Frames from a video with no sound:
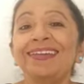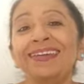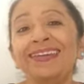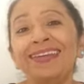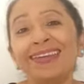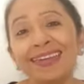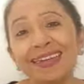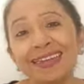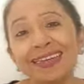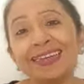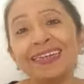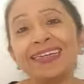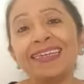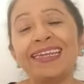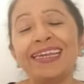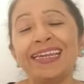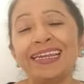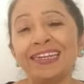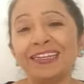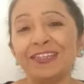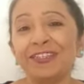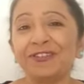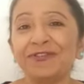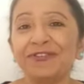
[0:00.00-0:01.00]
Learn
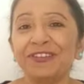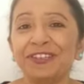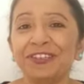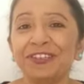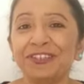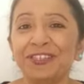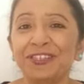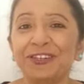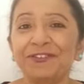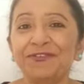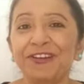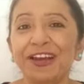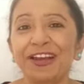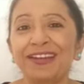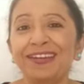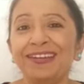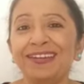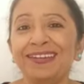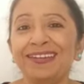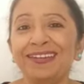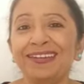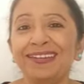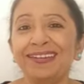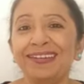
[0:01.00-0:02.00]
English with Shivani.
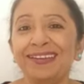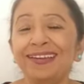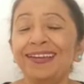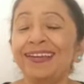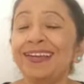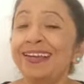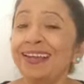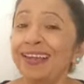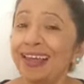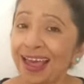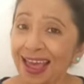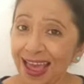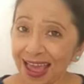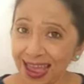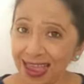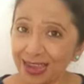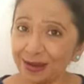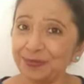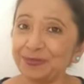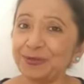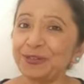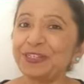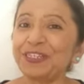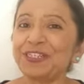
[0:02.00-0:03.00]
I
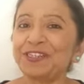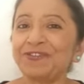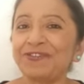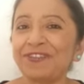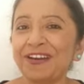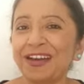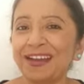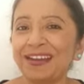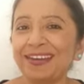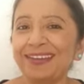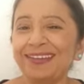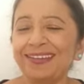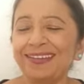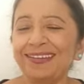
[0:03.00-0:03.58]
am Shivani.